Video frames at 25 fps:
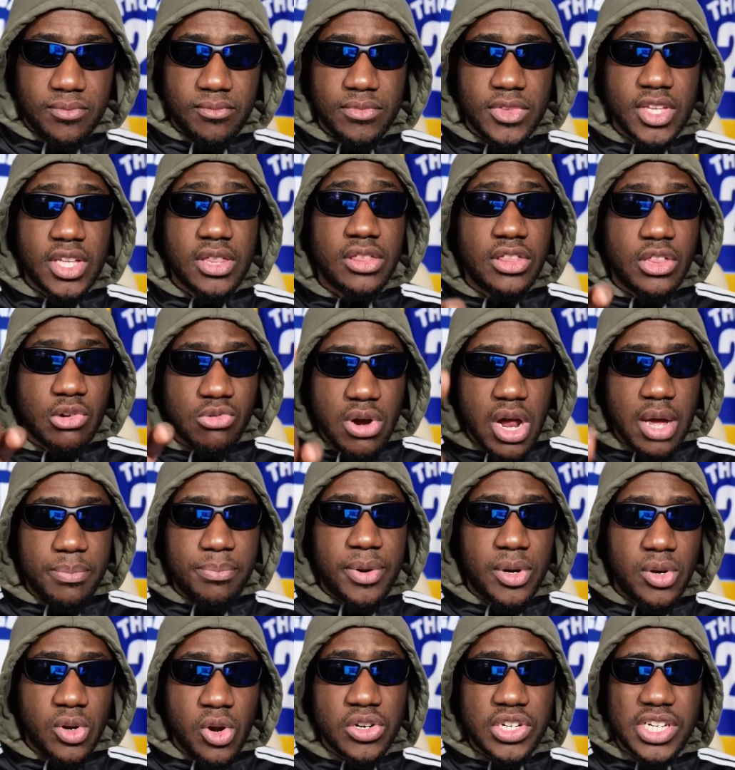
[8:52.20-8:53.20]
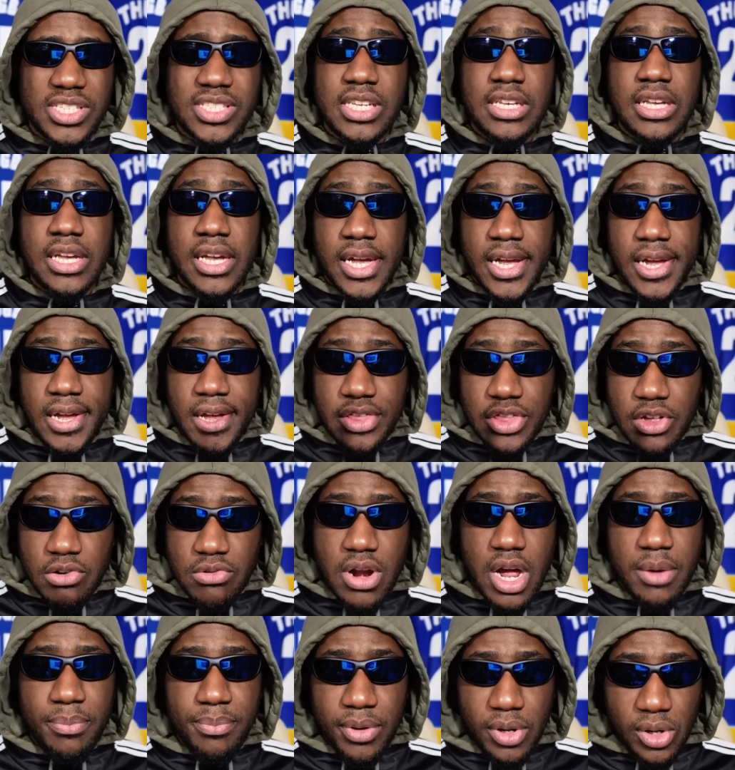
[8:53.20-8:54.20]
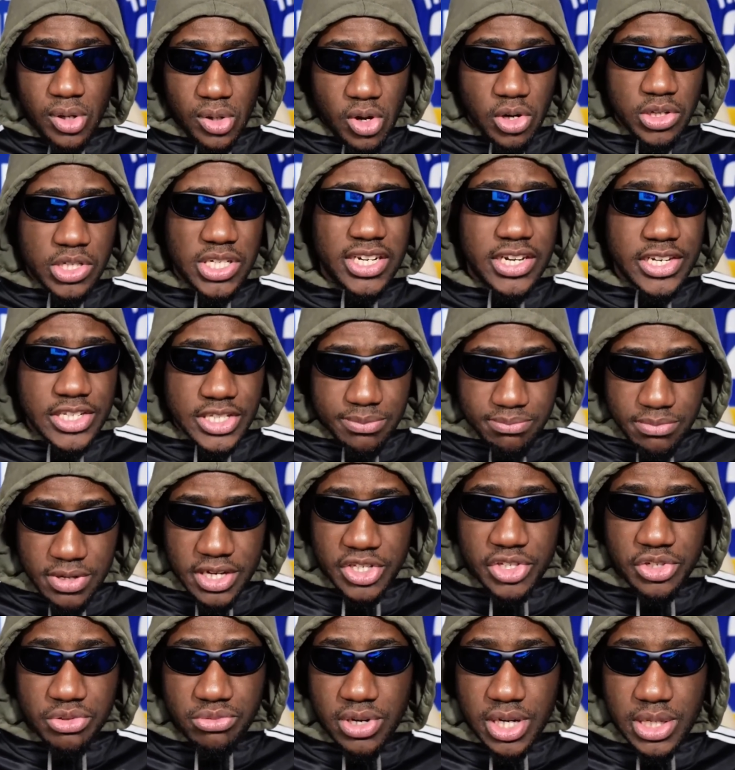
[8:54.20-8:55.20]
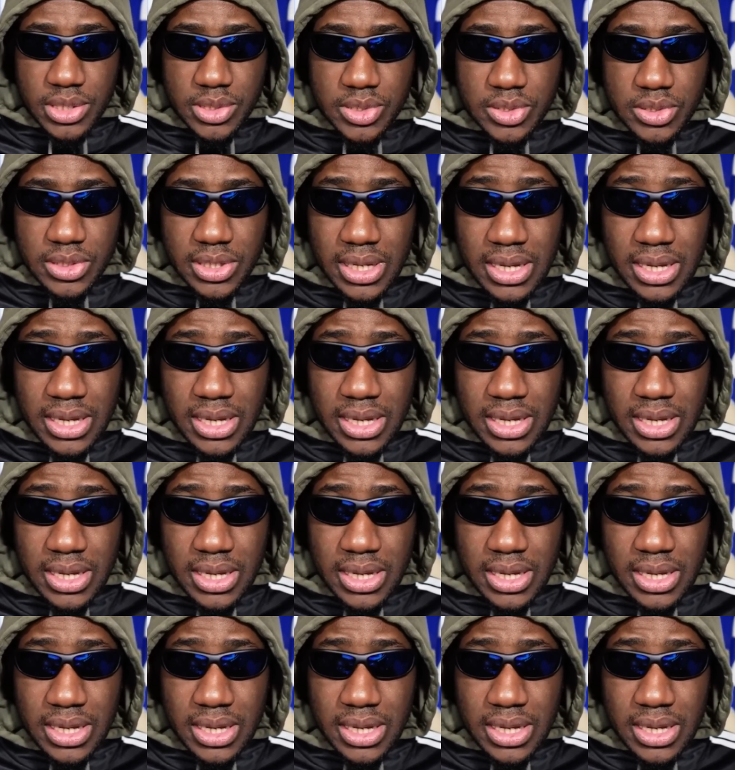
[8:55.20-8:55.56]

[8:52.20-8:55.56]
The rapper Logic, see, the rapper Logic is mixed race,